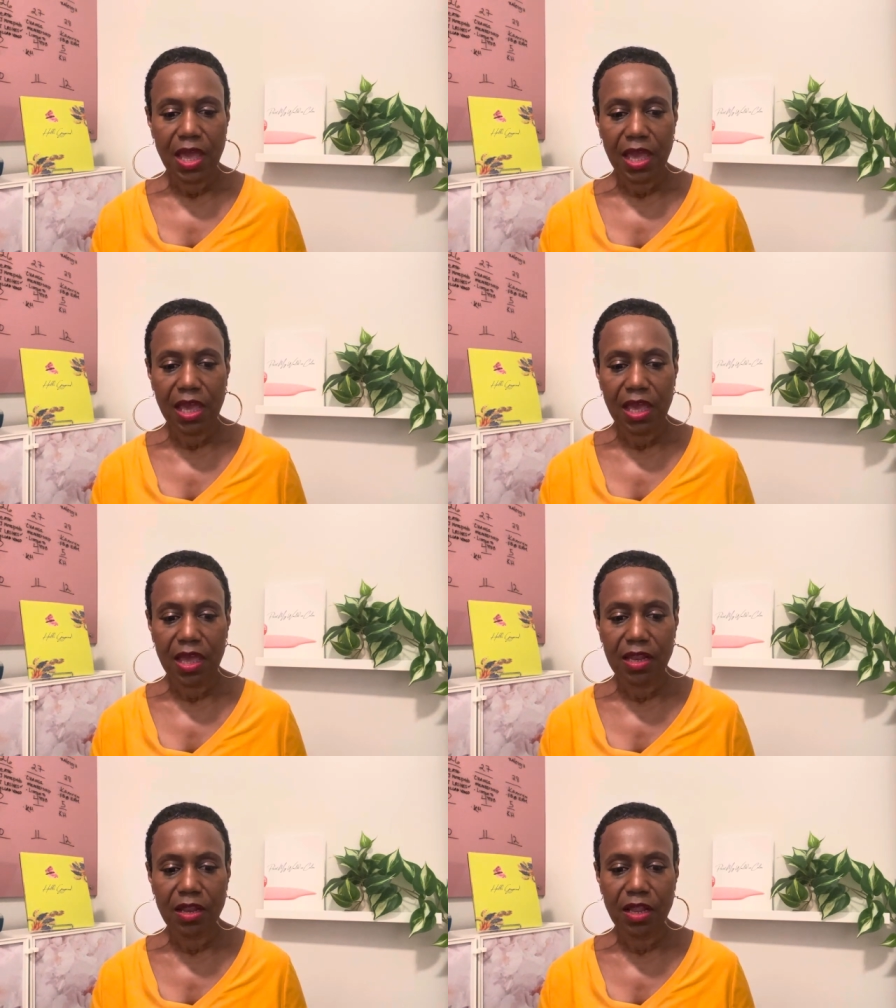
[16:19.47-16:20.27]

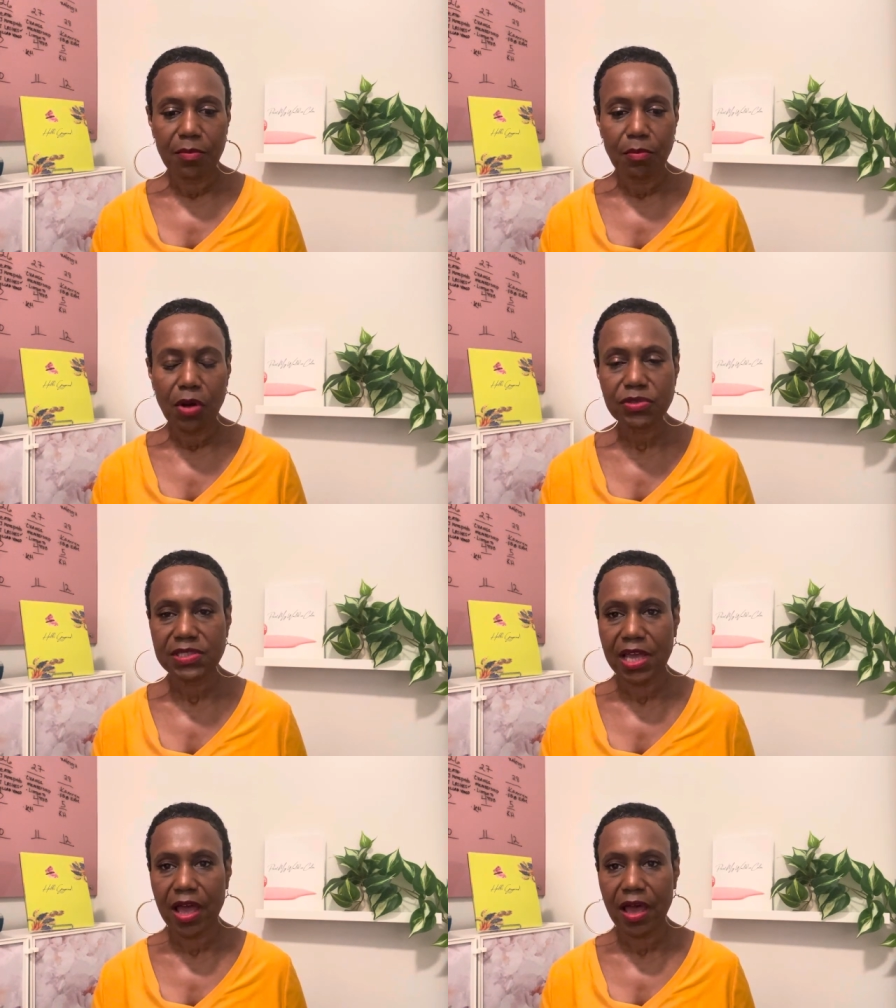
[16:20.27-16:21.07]
And most
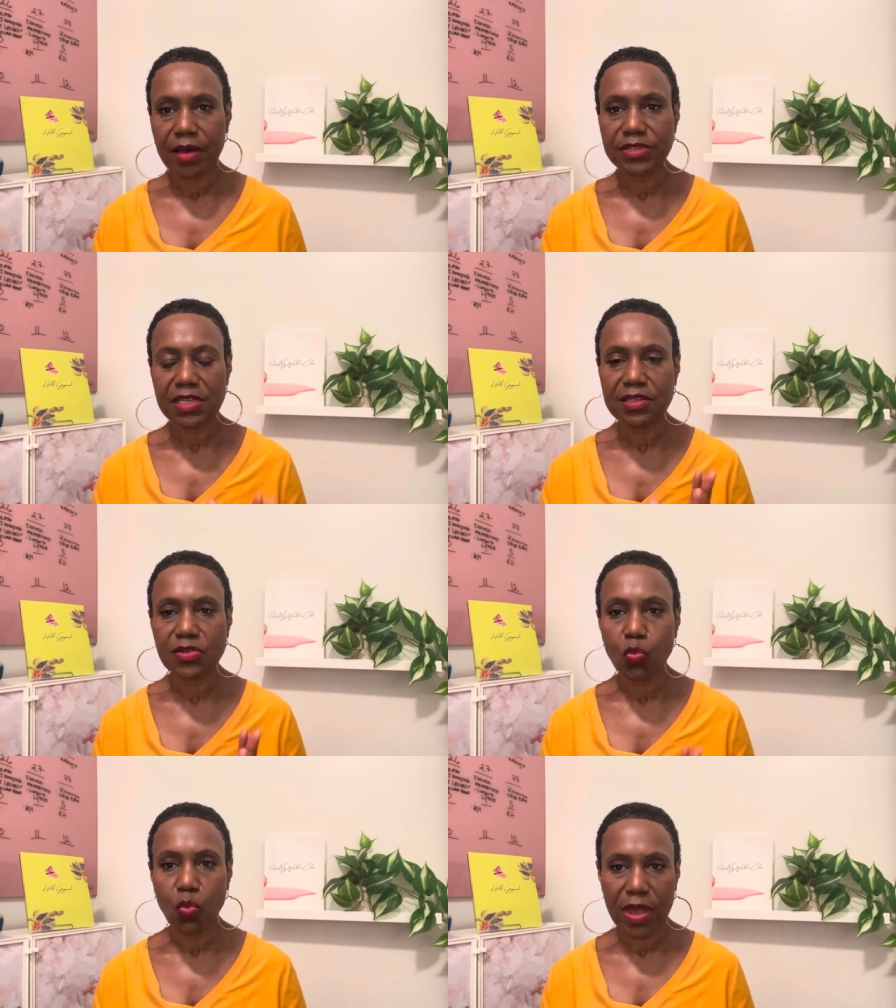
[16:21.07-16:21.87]
times
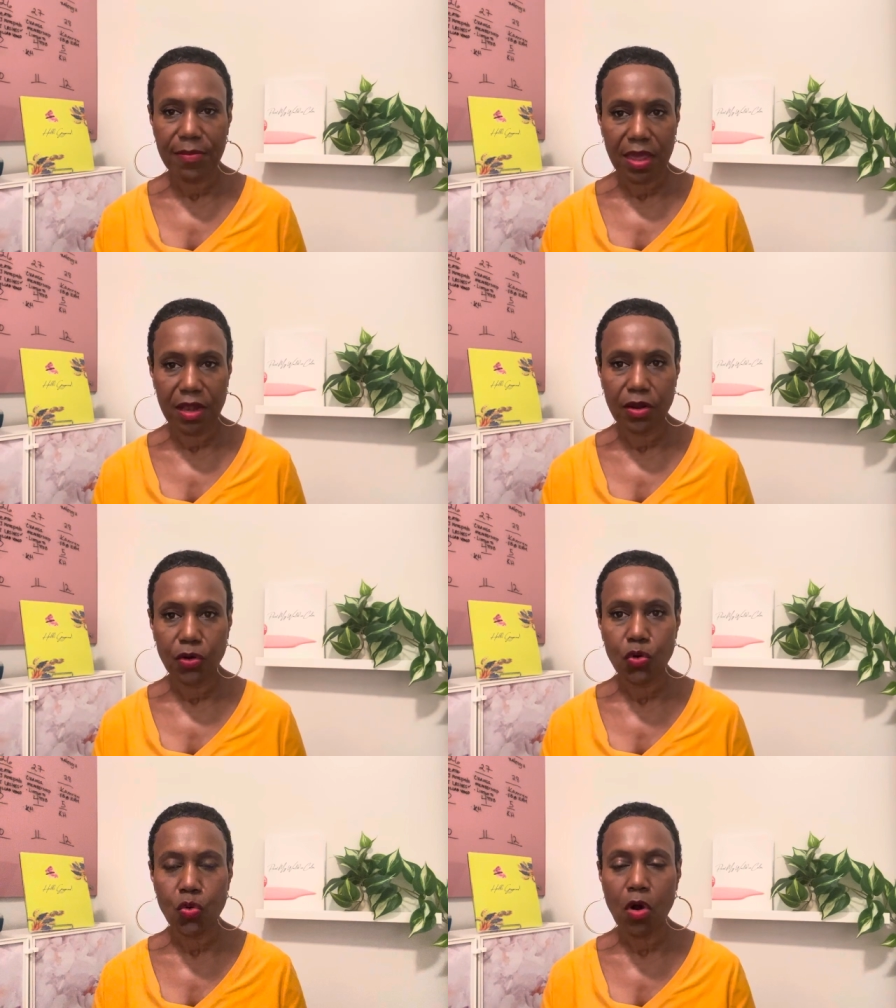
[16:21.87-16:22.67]
it's women
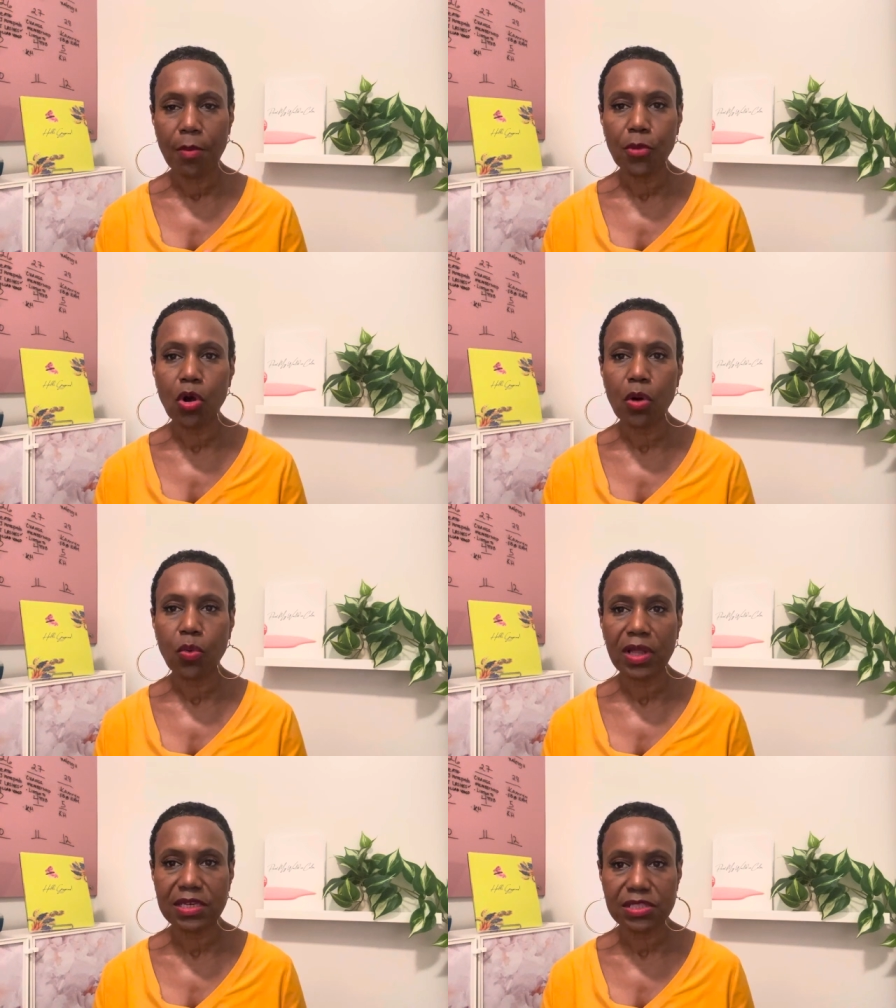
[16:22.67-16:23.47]
who are more
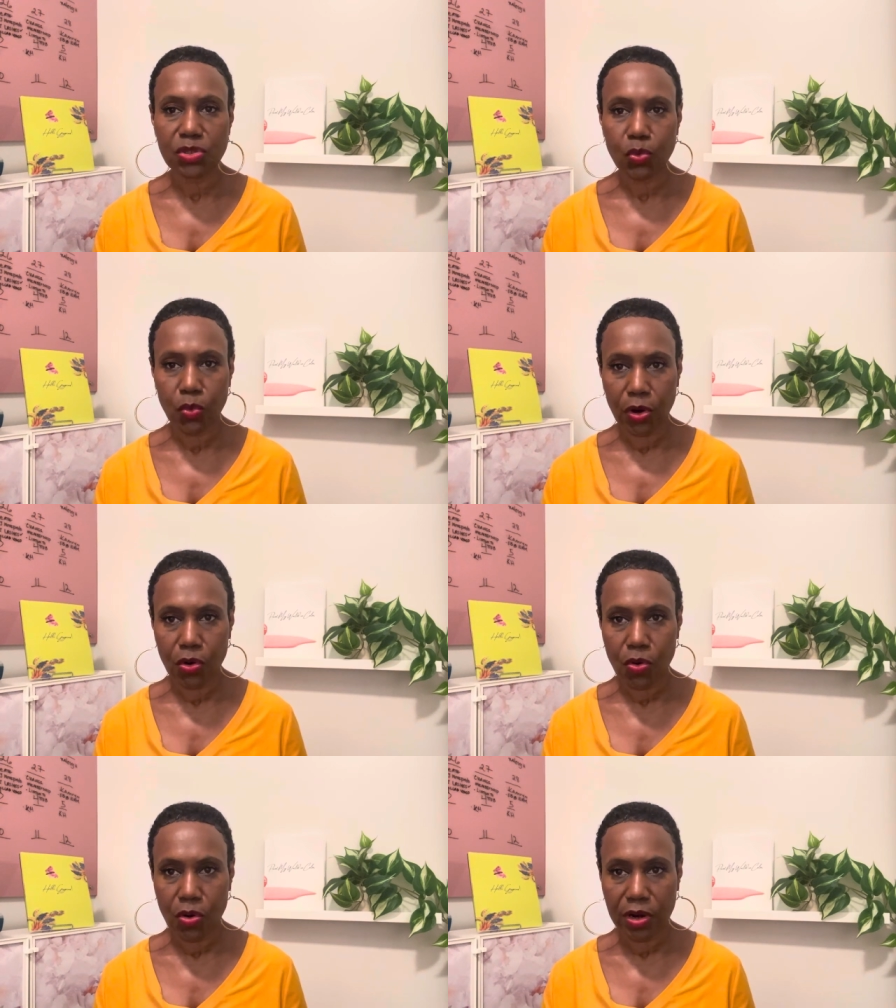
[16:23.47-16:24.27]
willing to work
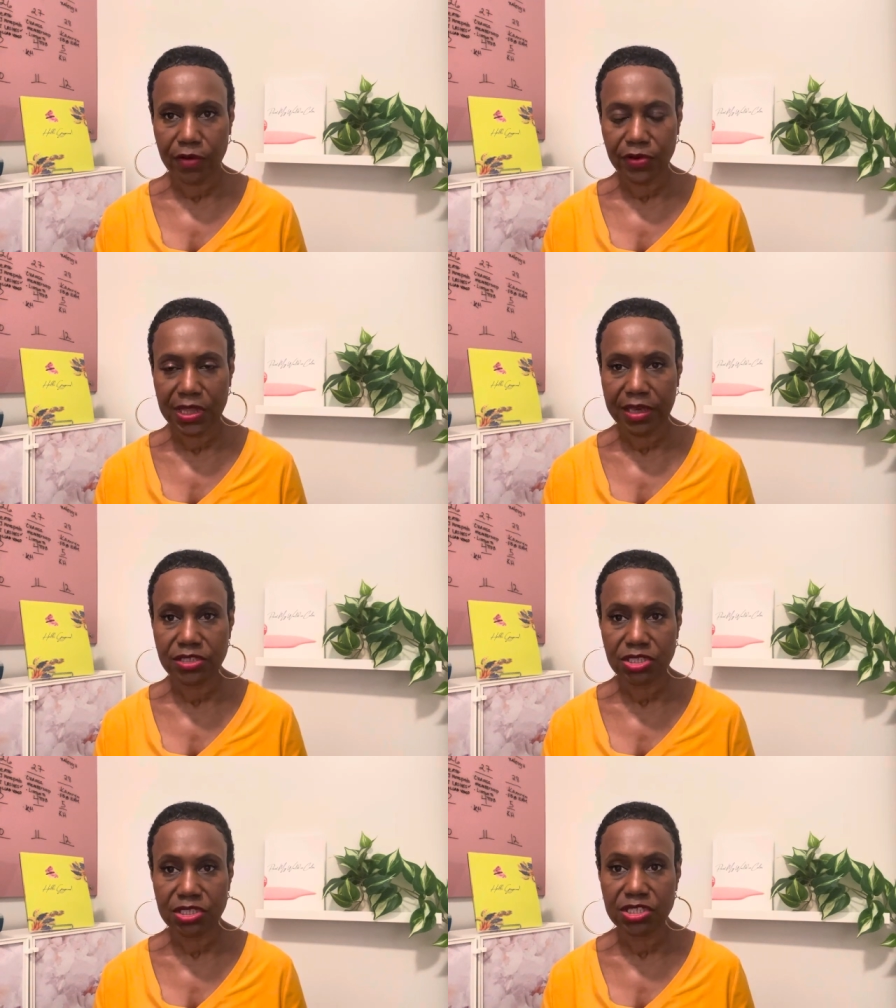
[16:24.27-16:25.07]
on a
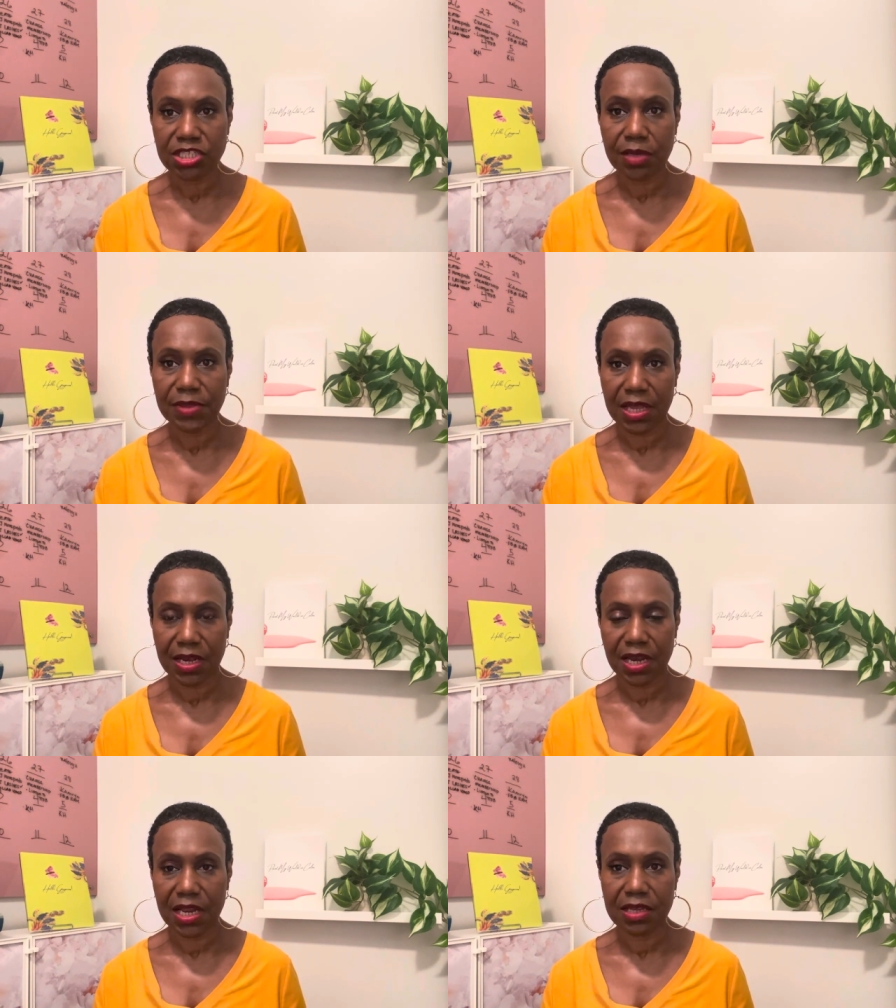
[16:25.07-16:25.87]
relationship than
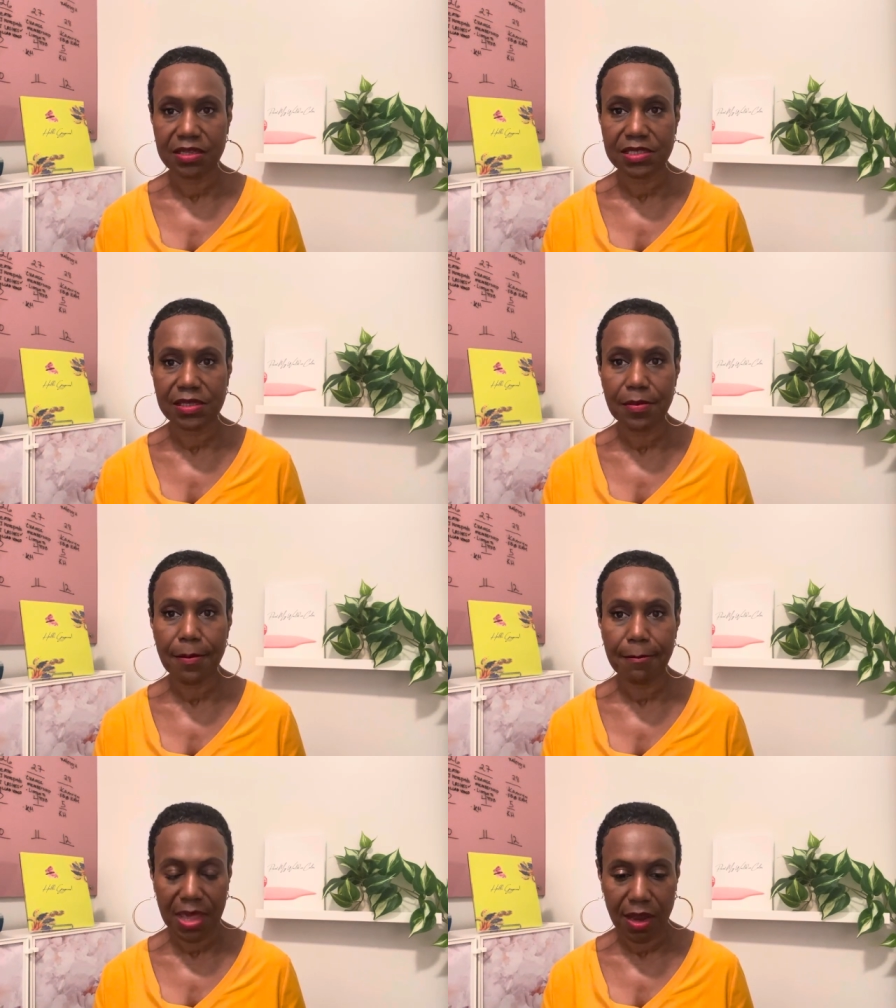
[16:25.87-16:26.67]
it is
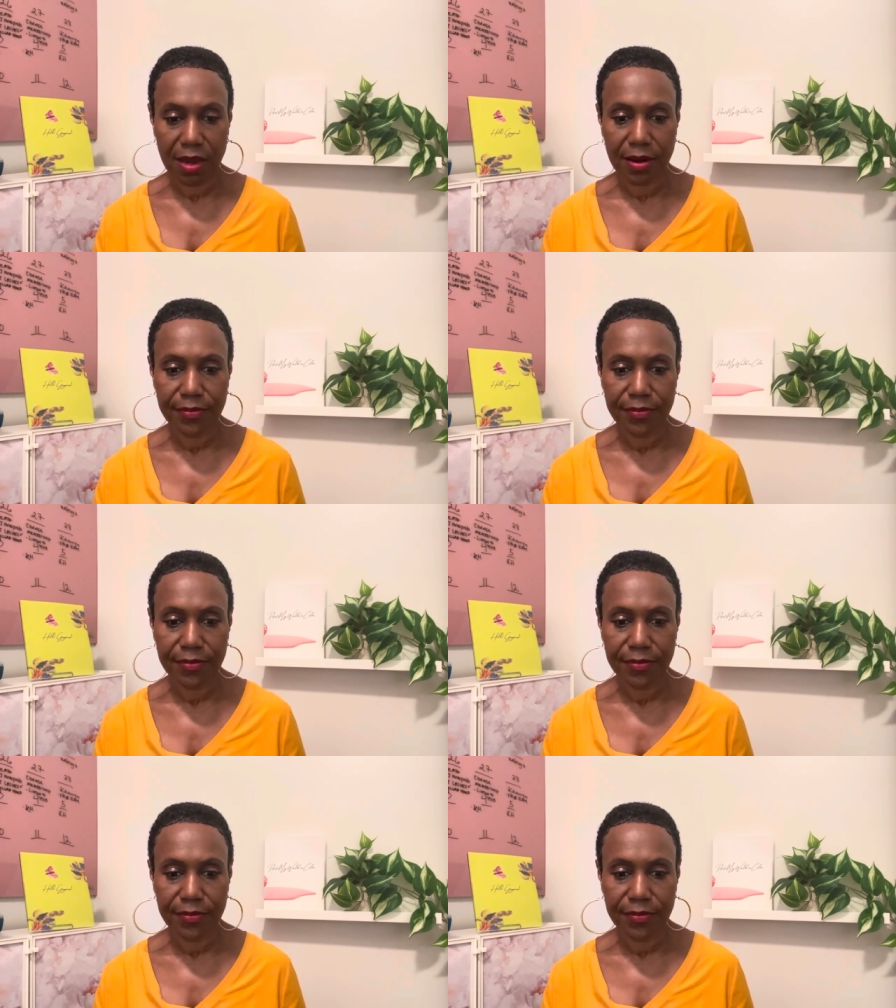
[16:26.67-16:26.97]
men.